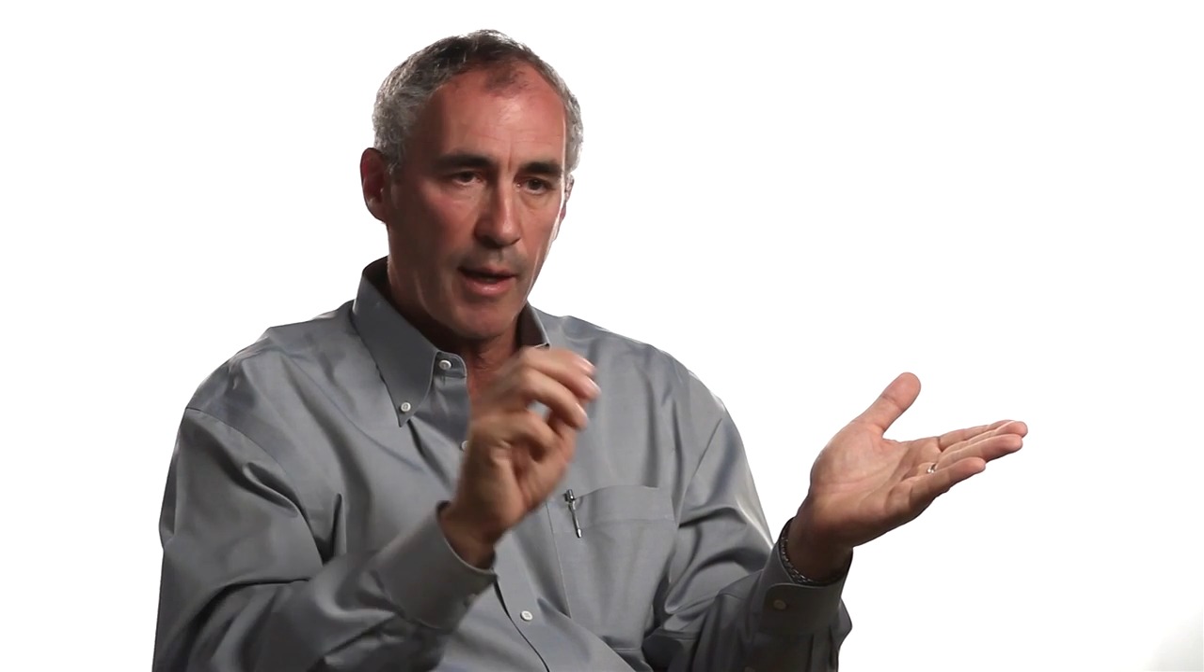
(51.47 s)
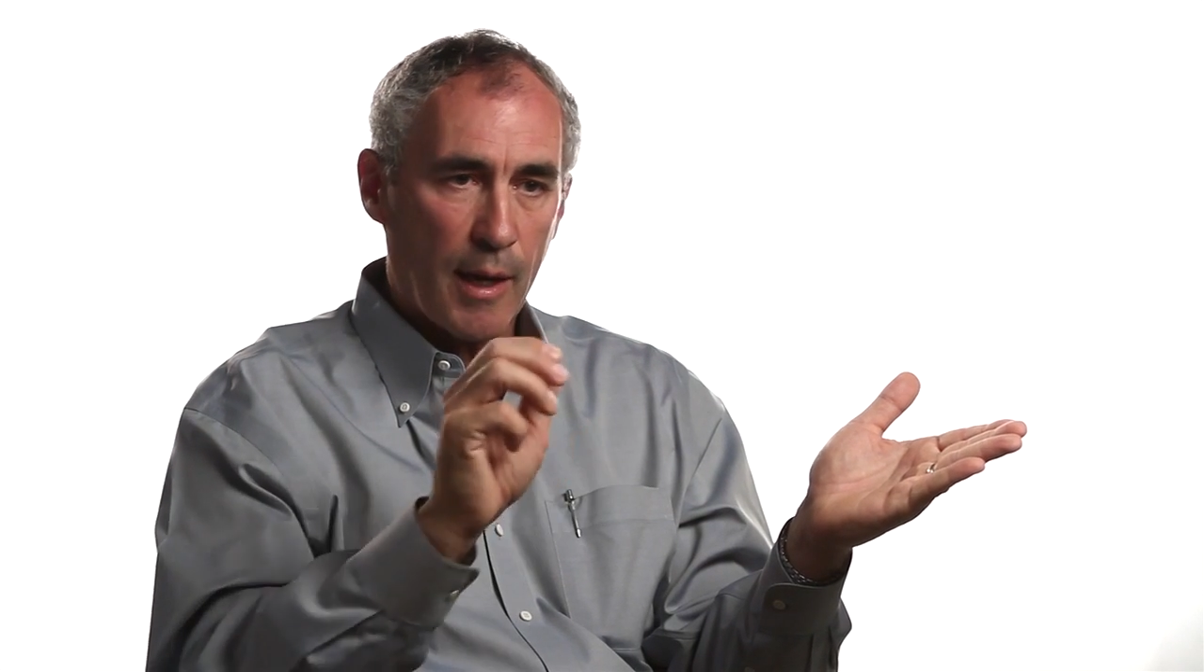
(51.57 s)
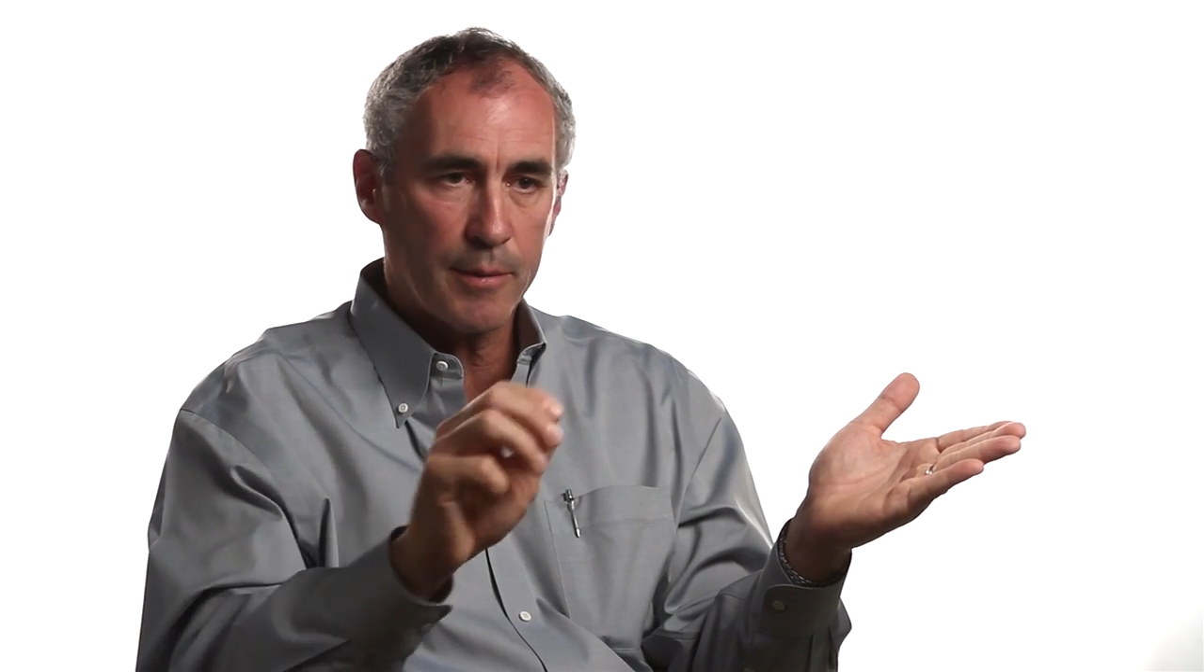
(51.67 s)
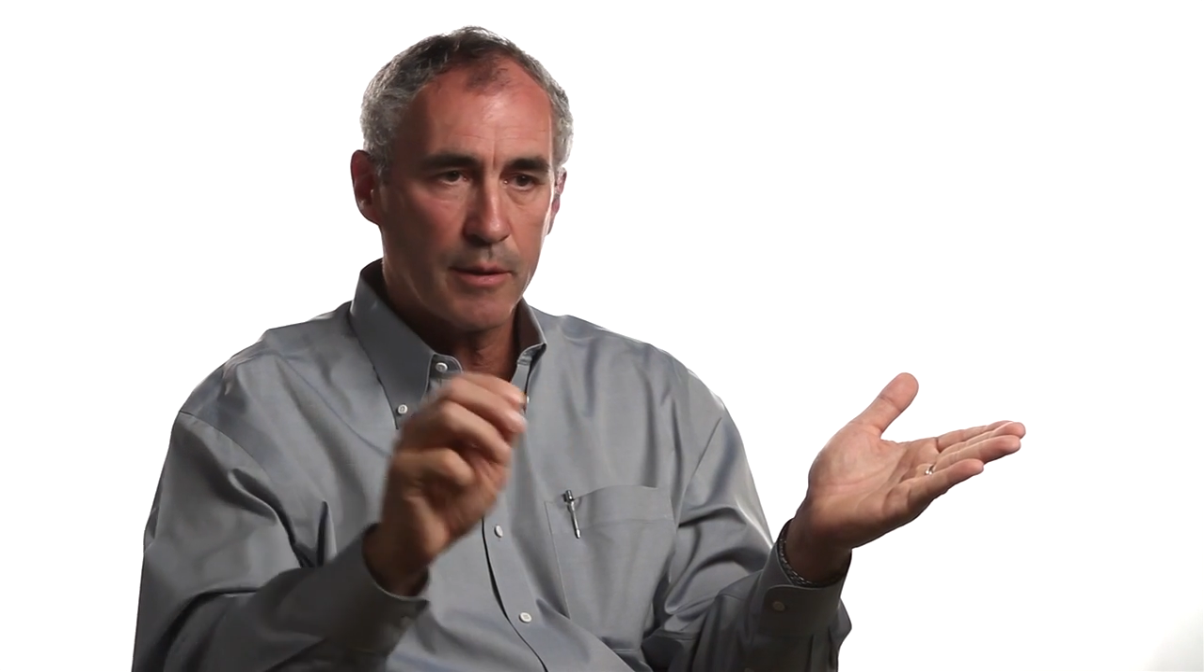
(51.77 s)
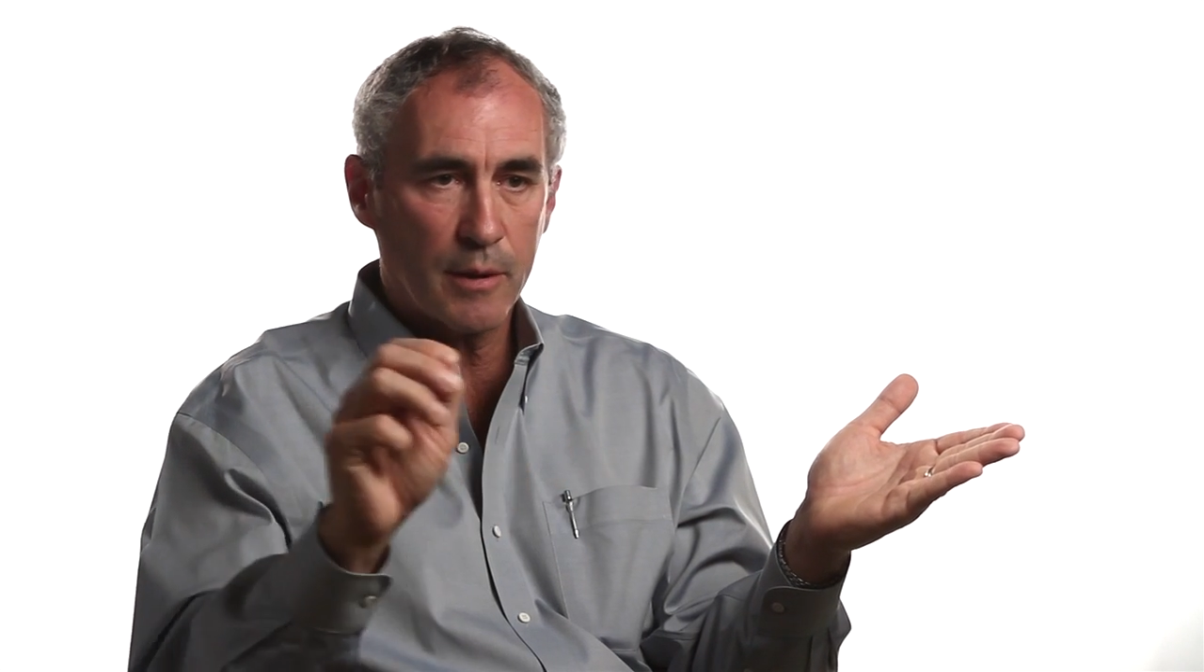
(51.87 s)

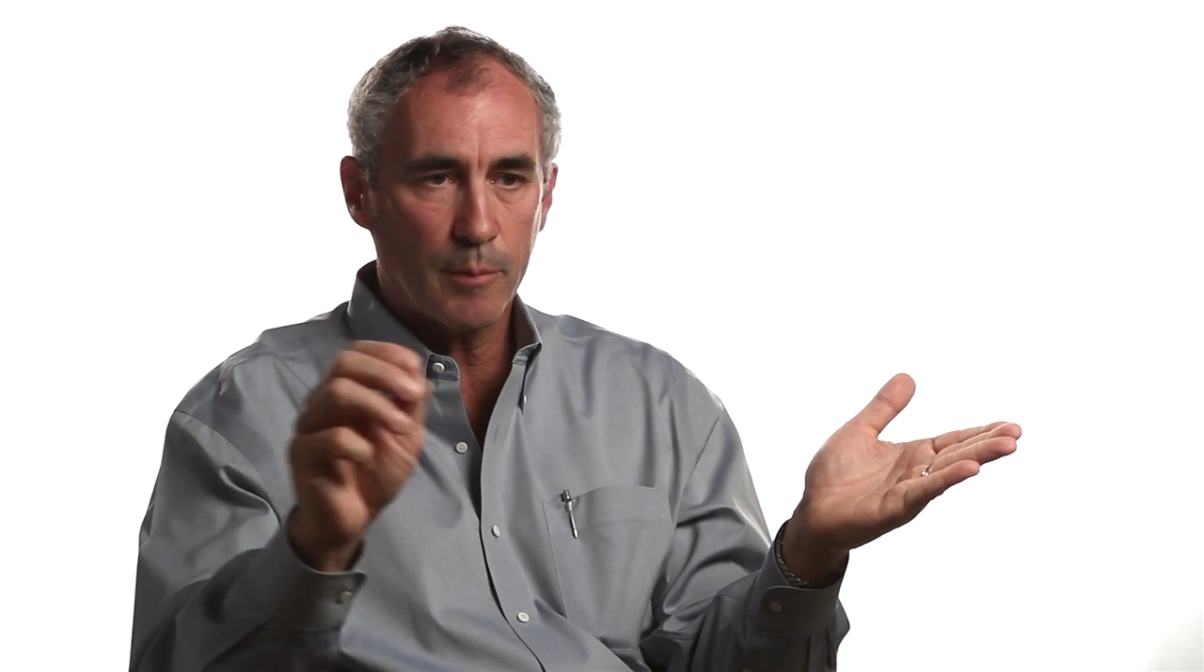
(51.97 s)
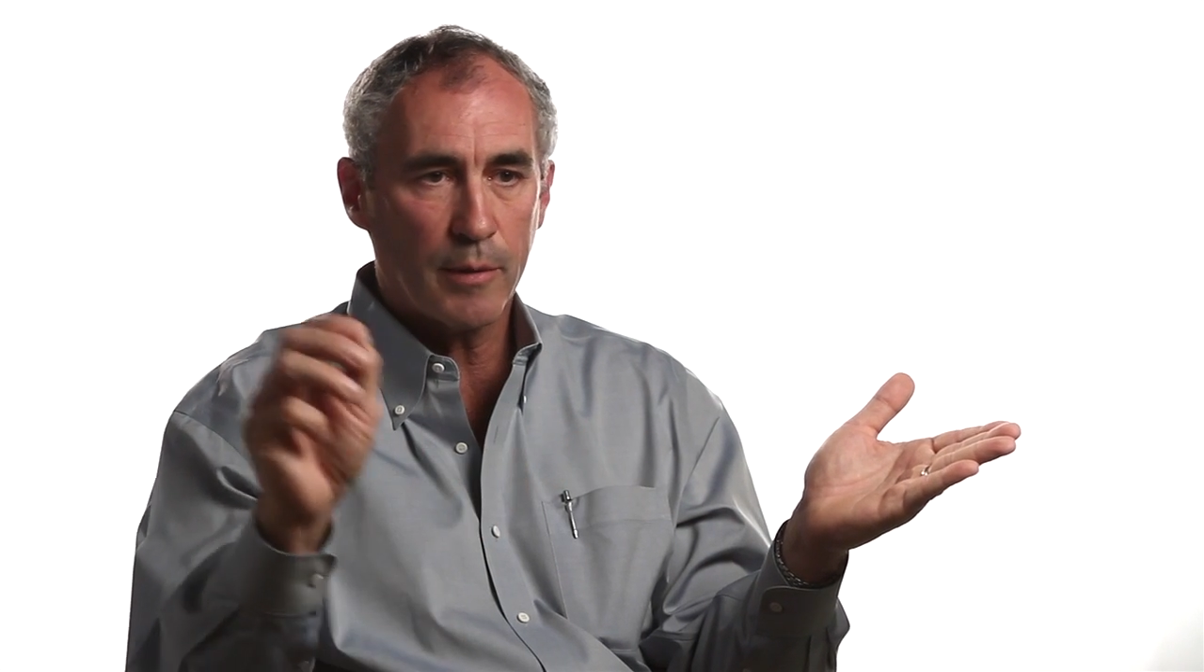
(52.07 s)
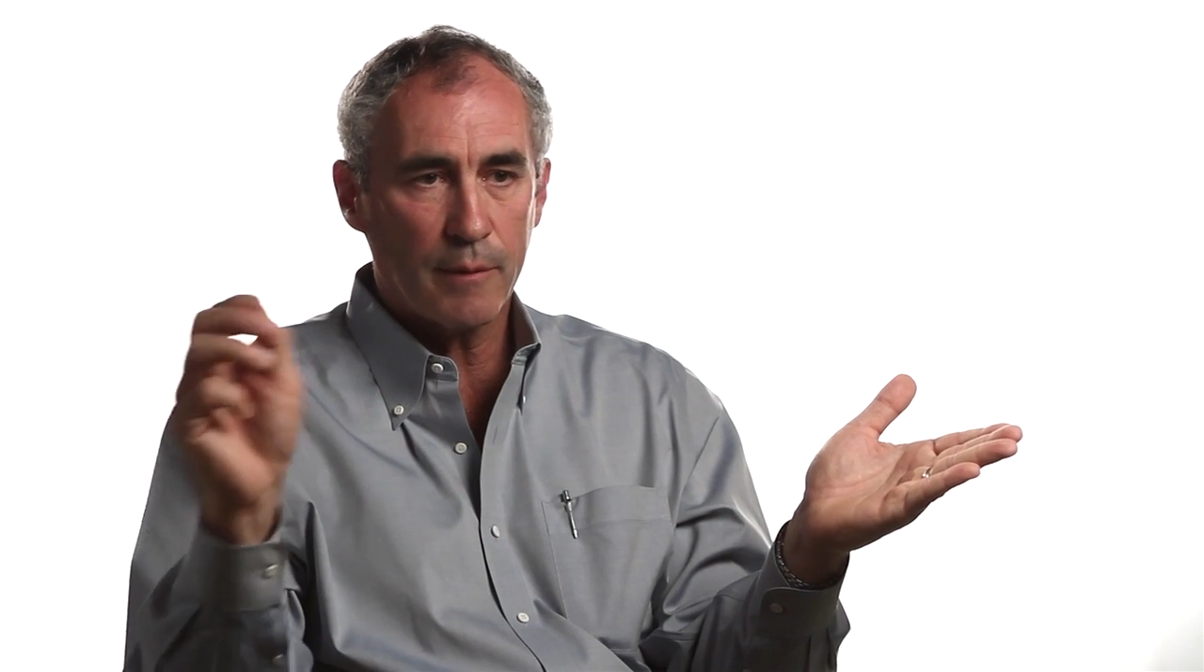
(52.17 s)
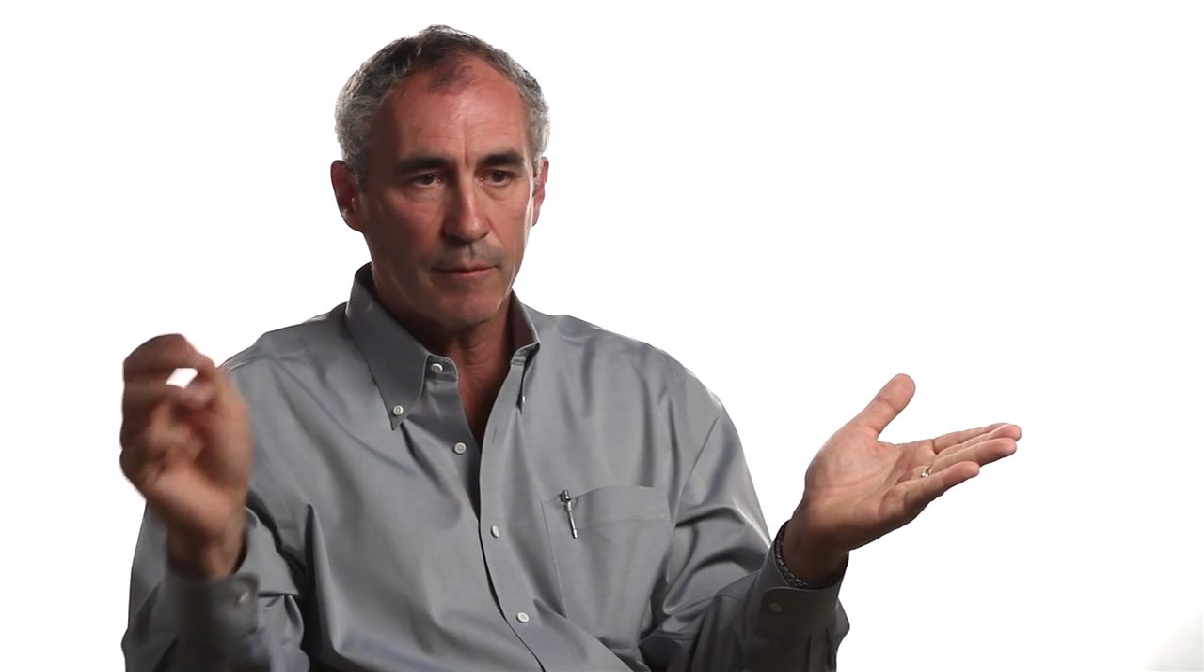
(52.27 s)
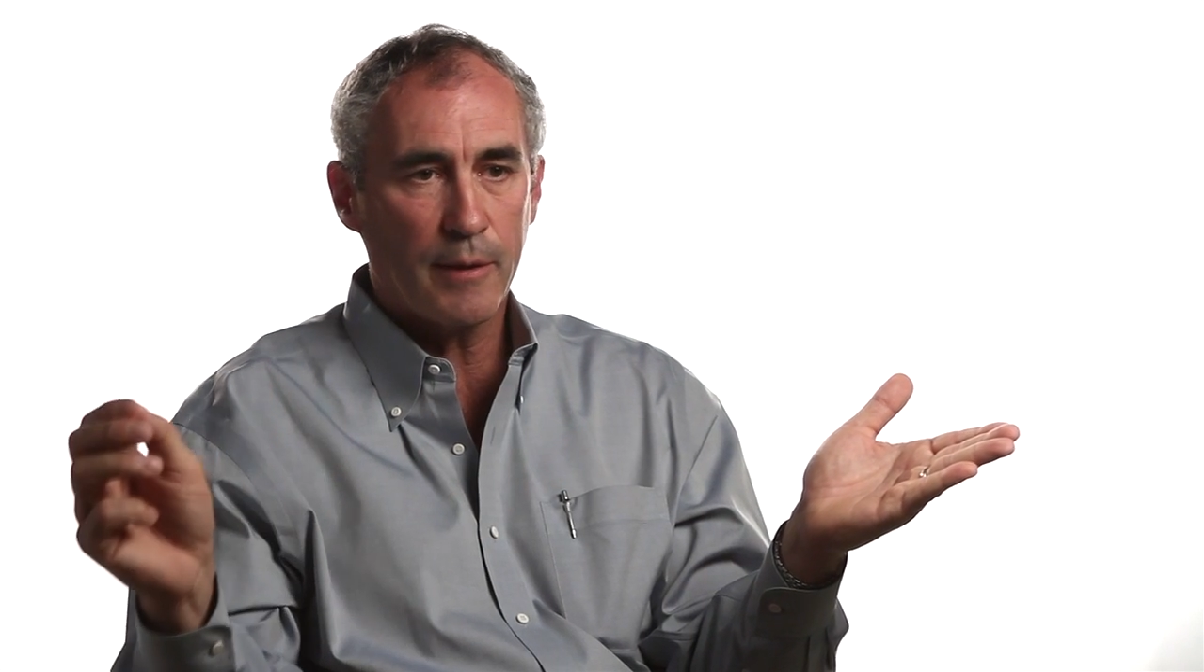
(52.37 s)
absolute
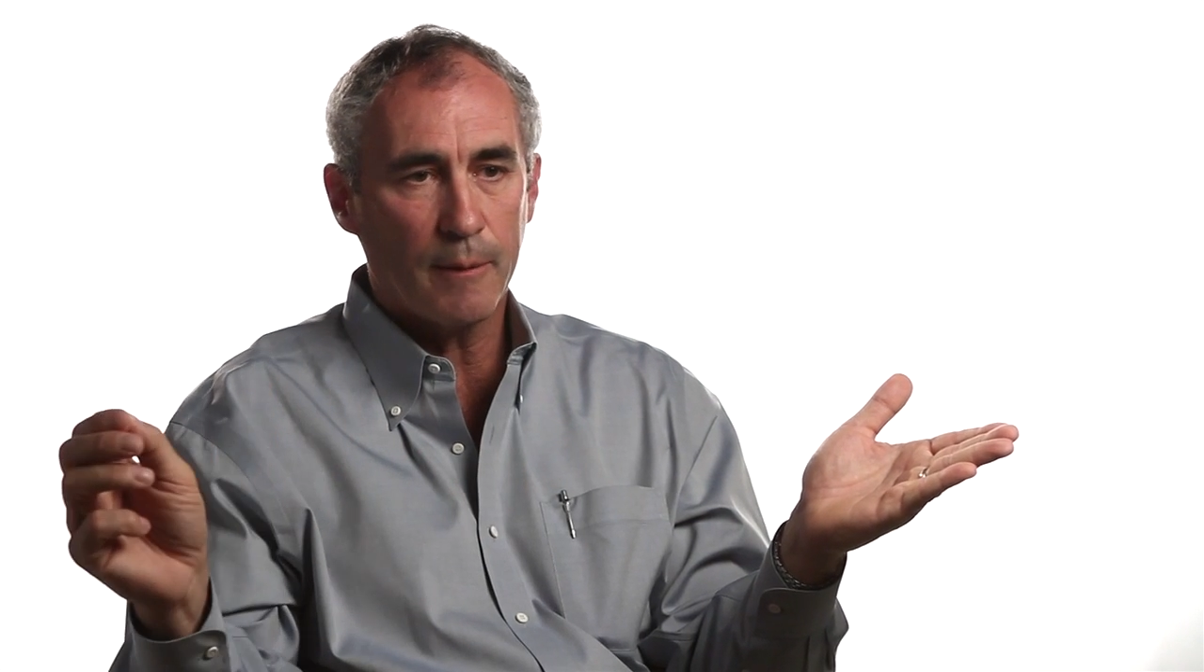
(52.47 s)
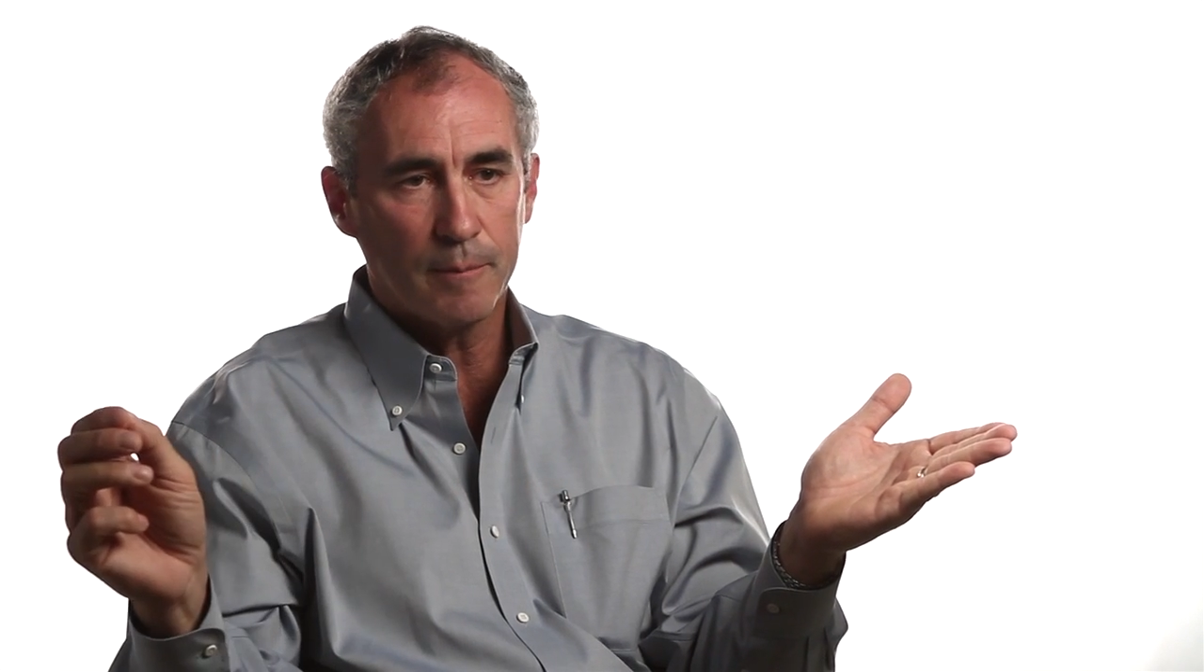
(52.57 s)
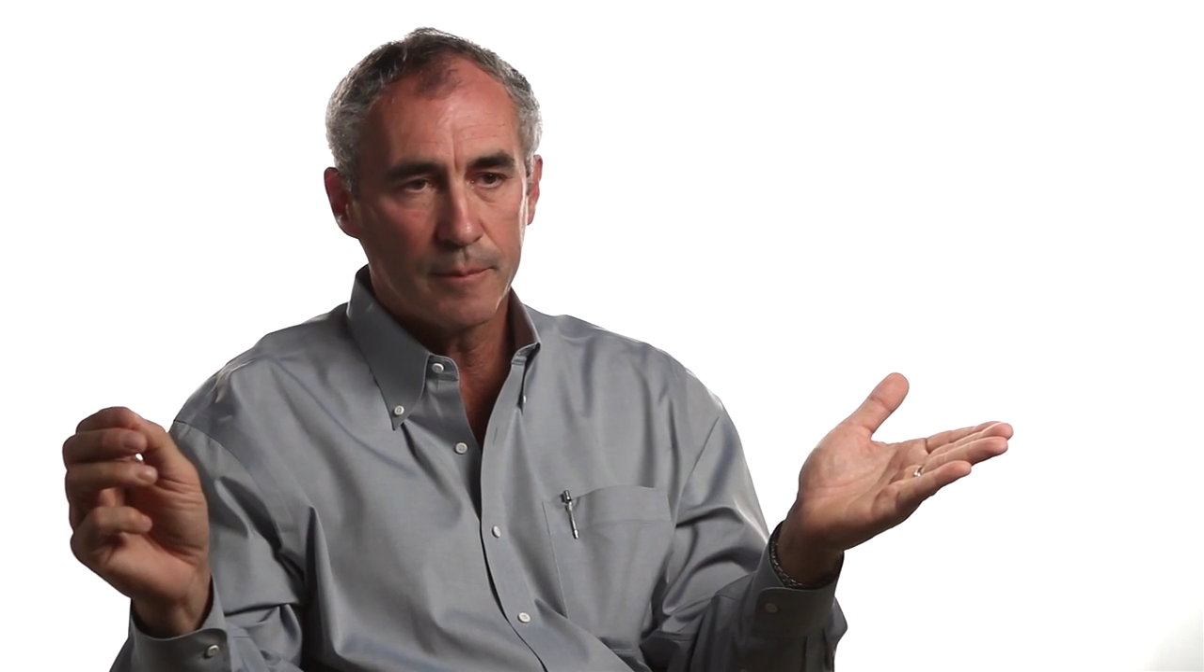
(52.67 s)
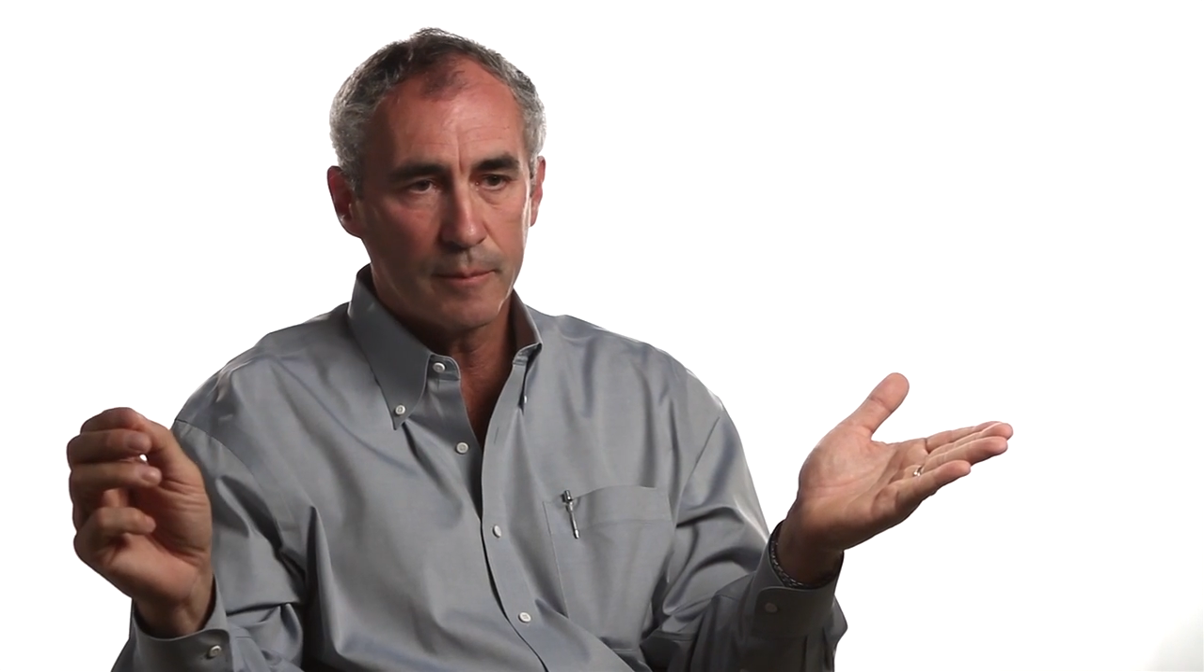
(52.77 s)
complete freedom.